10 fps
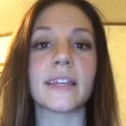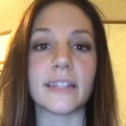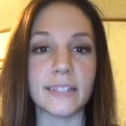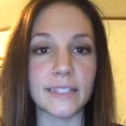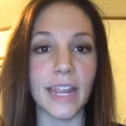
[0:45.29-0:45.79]

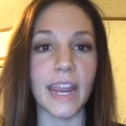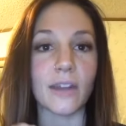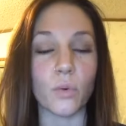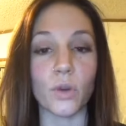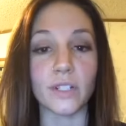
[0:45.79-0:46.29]

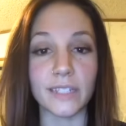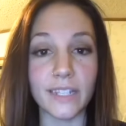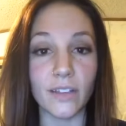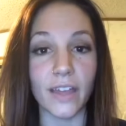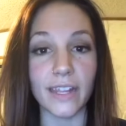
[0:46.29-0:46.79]
insane
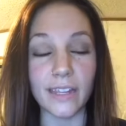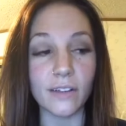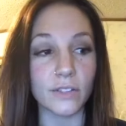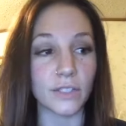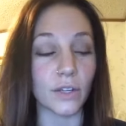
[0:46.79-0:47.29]
ordeal that
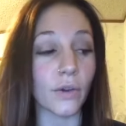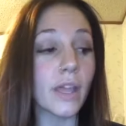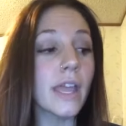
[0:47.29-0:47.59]
eagles do.